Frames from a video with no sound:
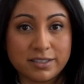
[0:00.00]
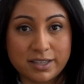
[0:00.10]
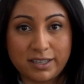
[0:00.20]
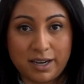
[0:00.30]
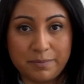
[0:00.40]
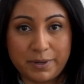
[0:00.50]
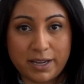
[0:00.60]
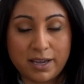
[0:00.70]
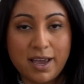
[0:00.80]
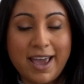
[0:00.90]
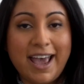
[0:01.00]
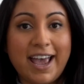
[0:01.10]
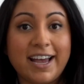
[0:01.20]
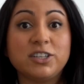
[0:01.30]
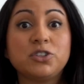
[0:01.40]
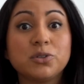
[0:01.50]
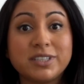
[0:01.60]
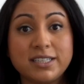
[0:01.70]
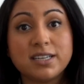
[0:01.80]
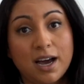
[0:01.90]
to the company, and you'll
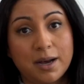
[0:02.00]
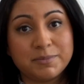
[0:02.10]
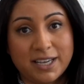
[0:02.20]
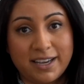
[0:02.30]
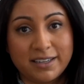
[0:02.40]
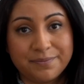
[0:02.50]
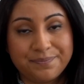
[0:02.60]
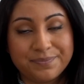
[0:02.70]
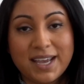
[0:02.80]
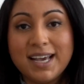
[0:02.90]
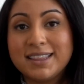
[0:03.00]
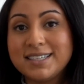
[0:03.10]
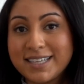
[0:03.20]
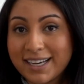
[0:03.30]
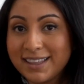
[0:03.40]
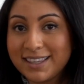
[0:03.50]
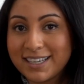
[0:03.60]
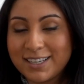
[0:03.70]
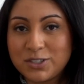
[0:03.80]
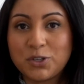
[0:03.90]
need to opt in. The second thing
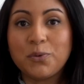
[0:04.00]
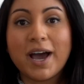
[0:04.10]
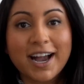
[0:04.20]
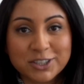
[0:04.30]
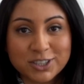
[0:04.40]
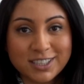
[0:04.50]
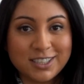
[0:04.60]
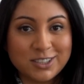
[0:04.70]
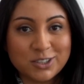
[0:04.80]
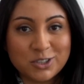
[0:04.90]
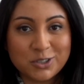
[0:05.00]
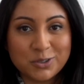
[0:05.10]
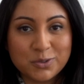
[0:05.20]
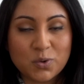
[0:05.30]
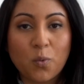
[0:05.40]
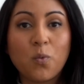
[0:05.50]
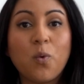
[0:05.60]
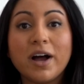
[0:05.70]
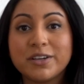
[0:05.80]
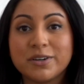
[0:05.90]
is you actually need to choose
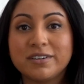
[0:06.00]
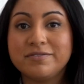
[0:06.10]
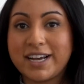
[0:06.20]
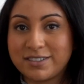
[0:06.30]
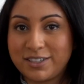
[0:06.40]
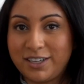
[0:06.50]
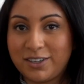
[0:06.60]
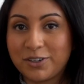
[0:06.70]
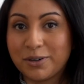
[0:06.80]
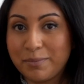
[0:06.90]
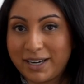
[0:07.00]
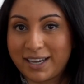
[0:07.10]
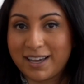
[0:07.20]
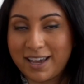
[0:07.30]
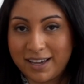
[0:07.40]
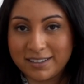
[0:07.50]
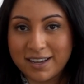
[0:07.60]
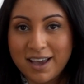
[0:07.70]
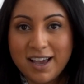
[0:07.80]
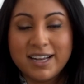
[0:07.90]
what you're investing your money in.
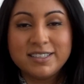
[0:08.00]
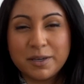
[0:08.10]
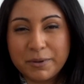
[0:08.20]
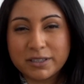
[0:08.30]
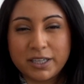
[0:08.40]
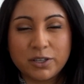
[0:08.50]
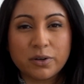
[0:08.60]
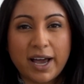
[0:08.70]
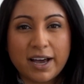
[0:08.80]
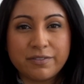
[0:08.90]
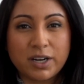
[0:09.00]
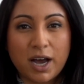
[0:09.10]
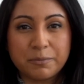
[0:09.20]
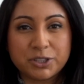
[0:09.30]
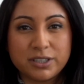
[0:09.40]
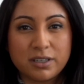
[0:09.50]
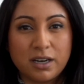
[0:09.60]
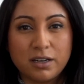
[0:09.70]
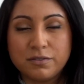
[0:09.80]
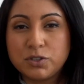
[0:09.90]
Typically, you'll have an option
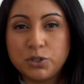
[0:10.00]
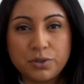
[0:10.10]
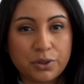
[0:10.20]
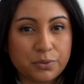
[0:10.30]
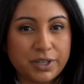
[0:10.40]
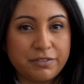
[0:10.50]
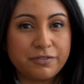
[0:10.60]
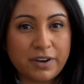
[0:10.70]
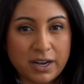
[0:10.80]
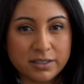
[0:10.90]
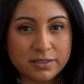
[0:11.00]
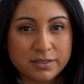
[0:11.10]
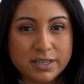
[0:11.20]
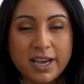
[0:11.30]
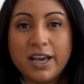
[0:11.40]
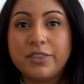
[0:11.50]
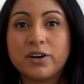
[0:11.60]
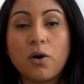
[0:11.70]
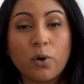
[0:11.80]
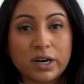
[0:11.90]
of 2 to 3 funds.
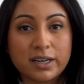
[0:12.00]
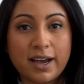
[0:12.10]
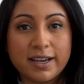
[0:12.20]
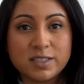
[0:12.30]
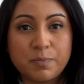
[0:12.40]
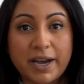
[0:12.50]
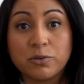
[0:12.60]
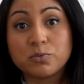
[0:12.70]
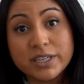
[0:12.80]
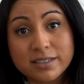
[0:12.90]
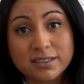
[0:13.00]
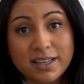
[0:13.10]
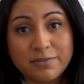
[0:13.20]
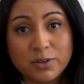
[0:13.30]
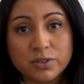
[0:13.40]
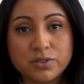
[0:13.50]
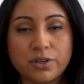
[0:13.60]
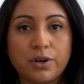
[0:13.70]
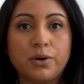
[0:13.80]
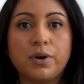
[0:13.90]
They're organized by risk level,
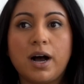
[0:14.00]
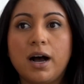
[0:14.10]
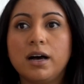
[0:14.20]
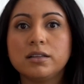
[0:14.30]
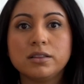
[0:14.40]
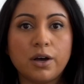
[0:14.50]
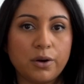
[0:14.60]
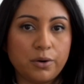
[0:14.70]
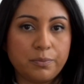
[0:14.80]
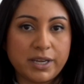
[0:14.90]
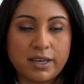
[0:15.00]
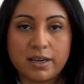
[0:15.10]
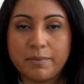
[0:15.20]
so low, medium,